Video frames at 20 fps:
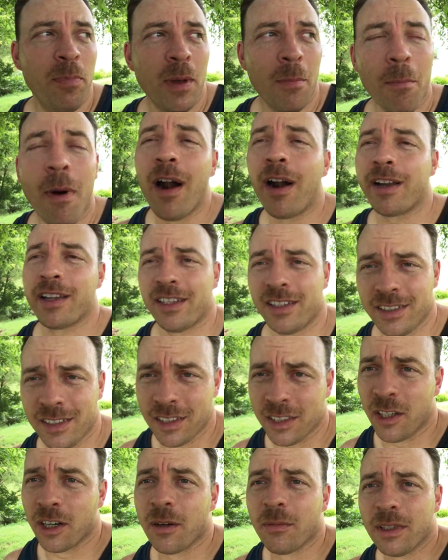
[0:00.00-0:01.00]
the market
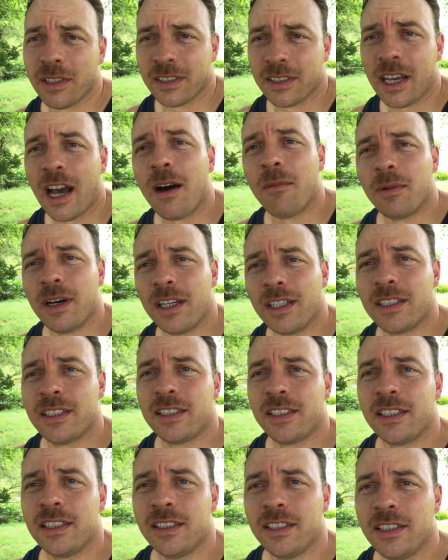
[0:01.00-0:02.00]
determines how
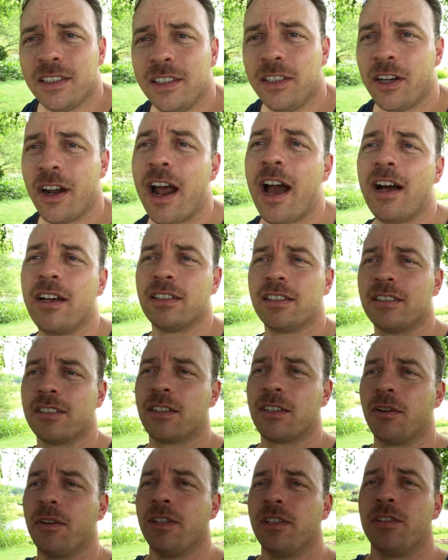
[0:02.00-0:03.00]
much your house
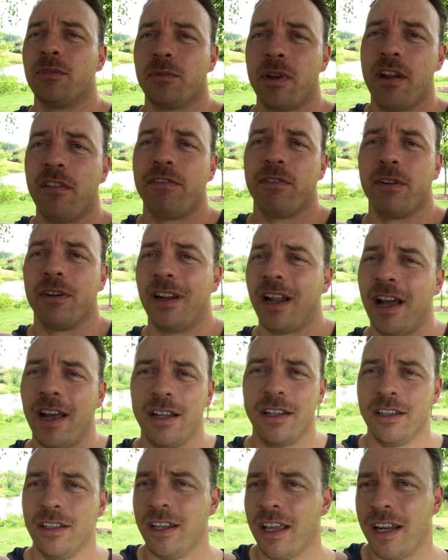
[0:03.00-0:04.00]
is going to rent for,
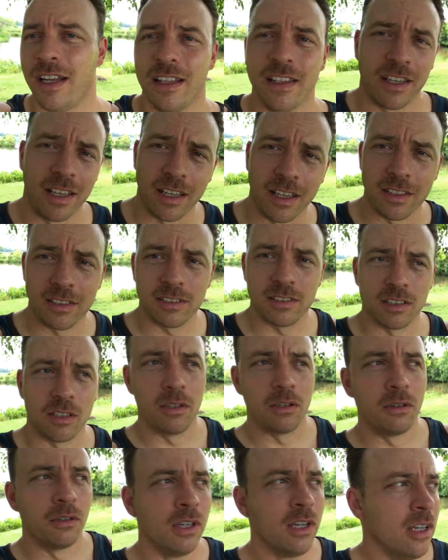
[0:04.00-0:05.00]
not anything else.
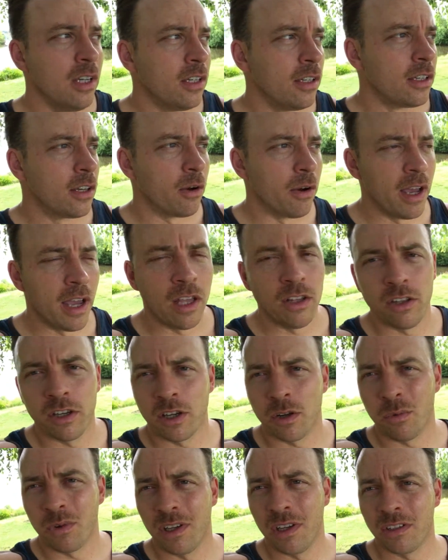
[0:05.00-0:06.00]
So go ahead,
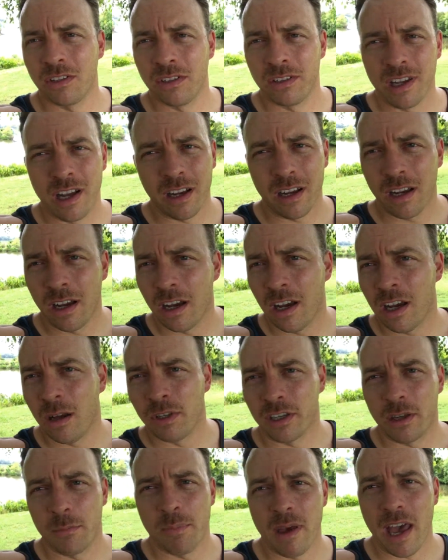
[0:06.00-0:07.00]
look at
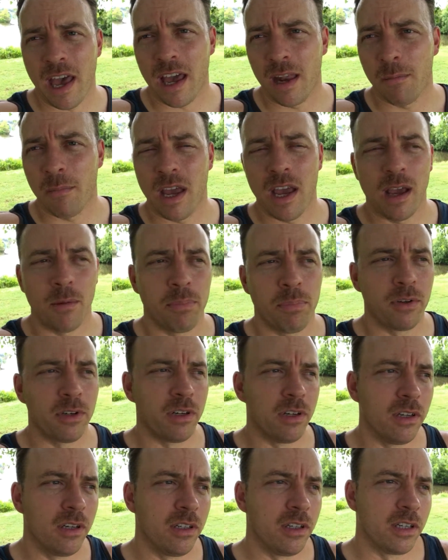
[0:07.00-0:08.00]
Realtor.com, look at
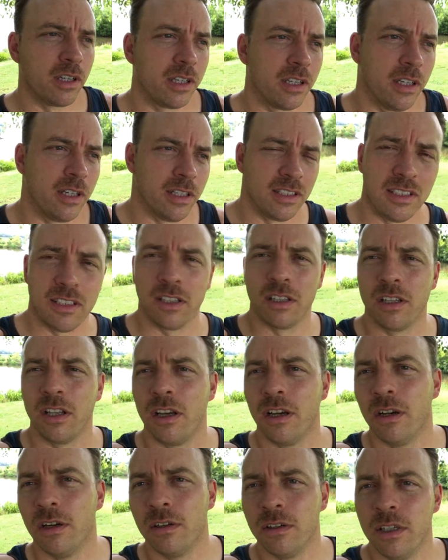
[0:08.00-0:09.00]
PadMapper, look at
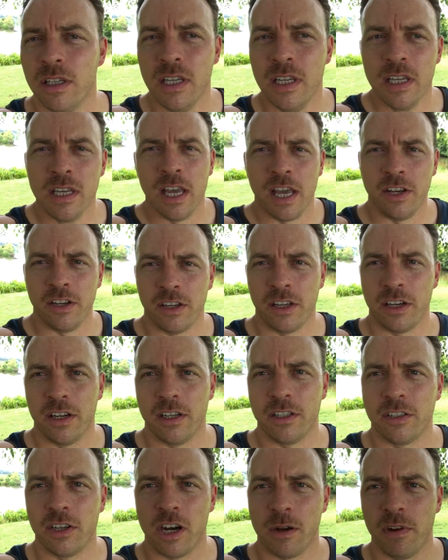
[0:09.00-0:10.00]
Zillow, and you're going
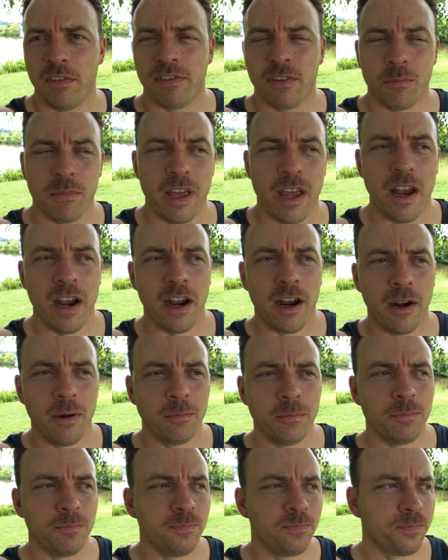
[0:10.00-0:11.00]
to determine from
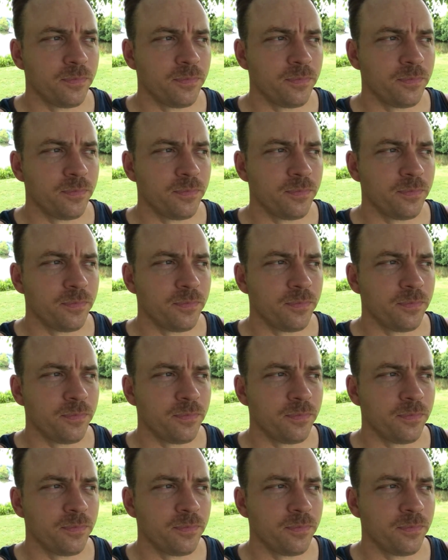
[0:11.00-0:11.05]
there,